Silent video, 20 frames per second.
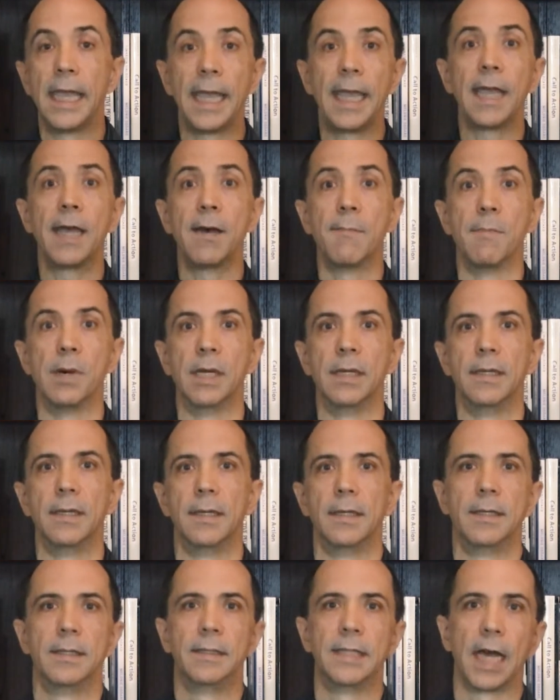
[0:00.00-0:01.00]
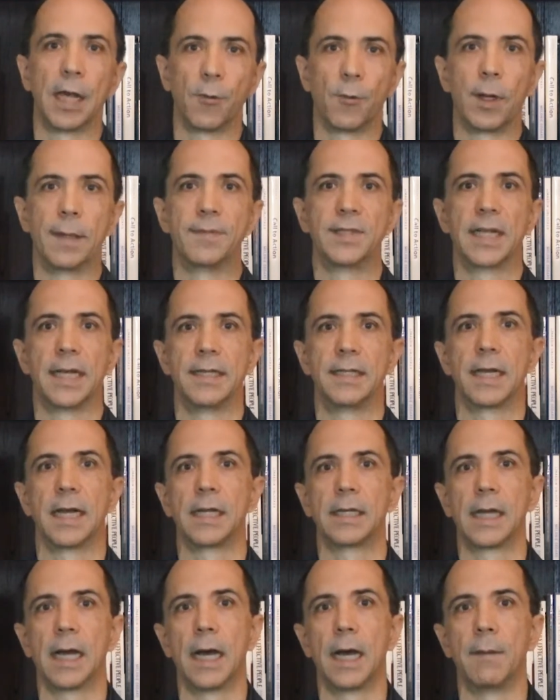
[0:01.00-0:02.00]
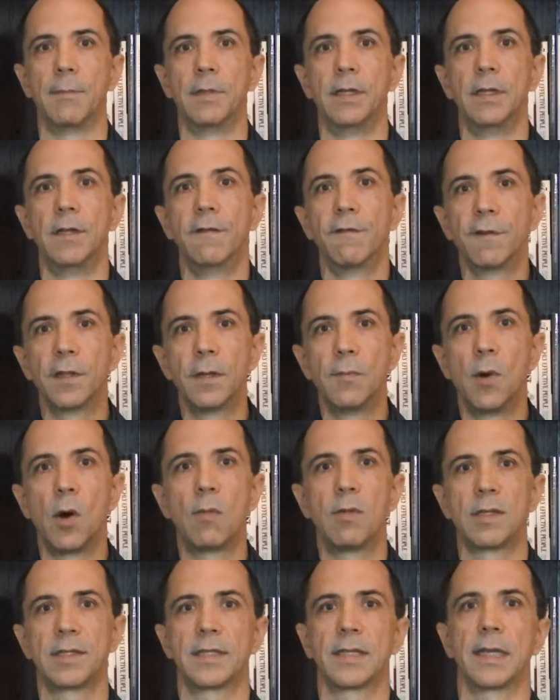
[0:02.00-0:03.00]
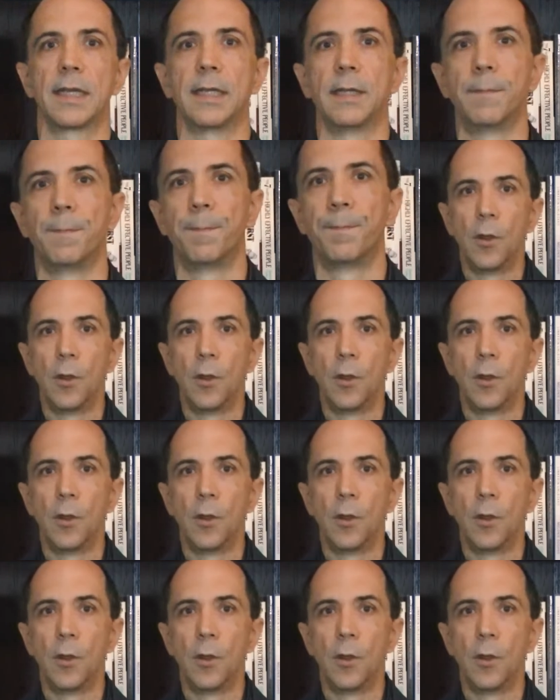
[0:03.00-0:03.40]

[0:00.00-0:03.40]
m.website.com for the mobile site.